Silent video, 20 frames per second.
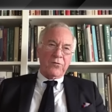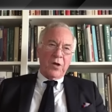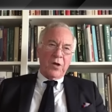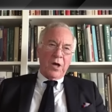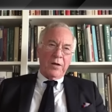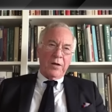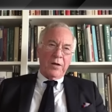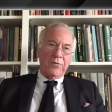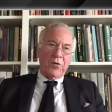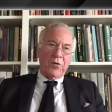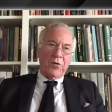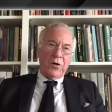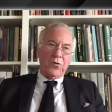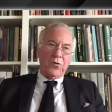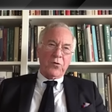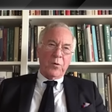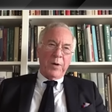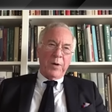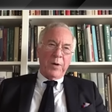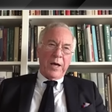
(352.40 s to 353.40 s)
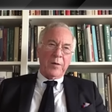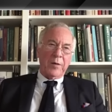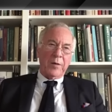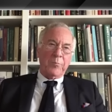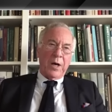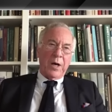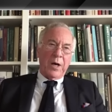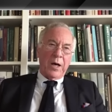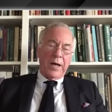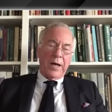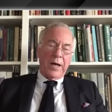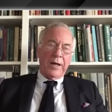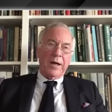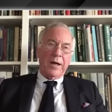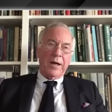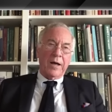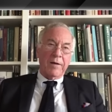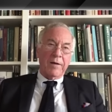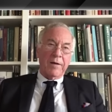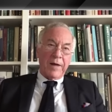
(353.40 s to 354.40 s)
non central bank buying.
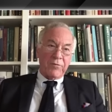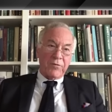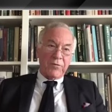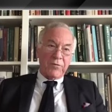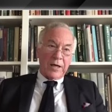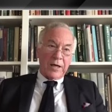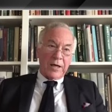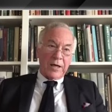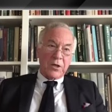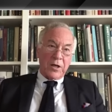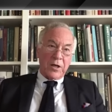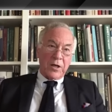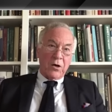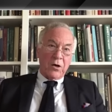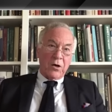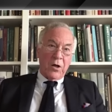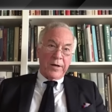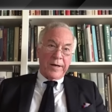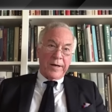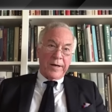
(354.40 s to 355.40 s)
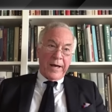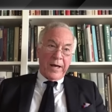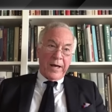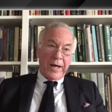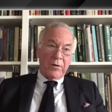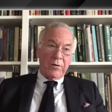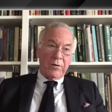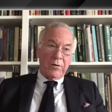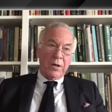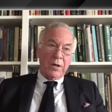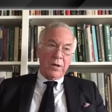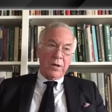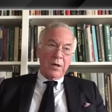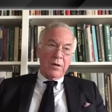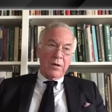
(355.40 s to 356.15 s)
That's actually gone down.